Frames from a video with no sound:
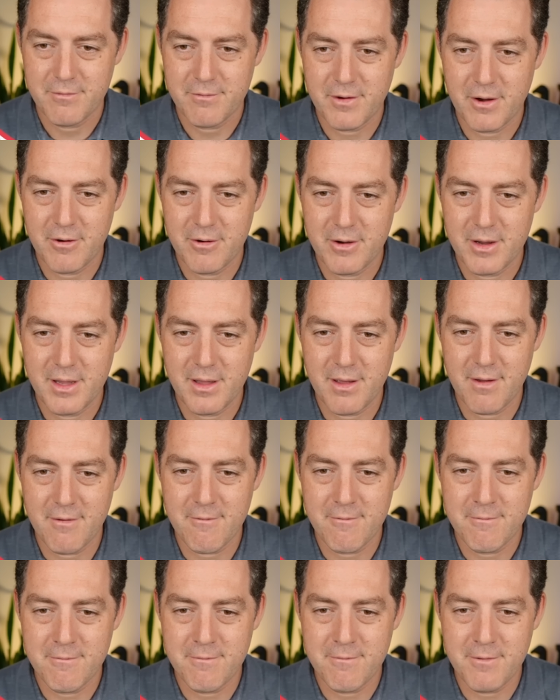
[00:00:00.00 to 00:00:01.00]
Very,
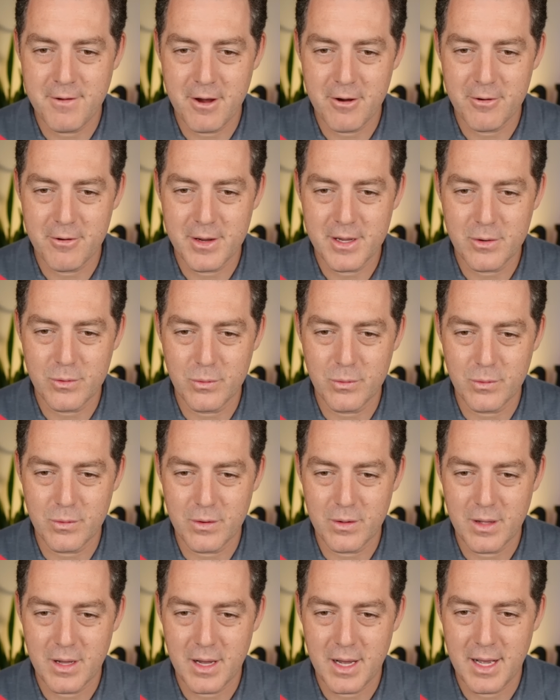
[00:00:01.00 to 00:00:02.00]
very
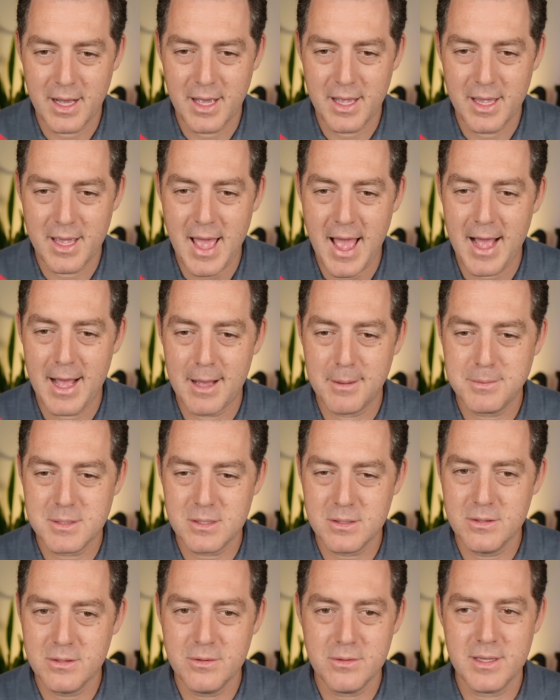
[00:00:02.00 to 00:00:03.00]
cool. I
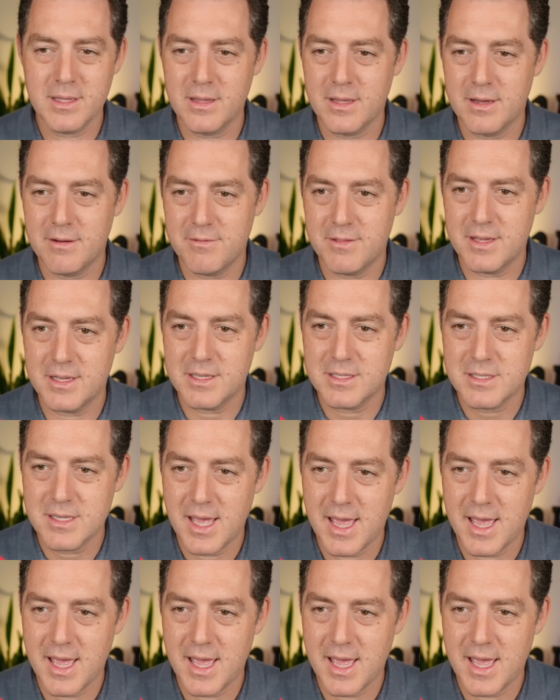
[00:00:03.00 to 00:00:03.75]
absolutely love this.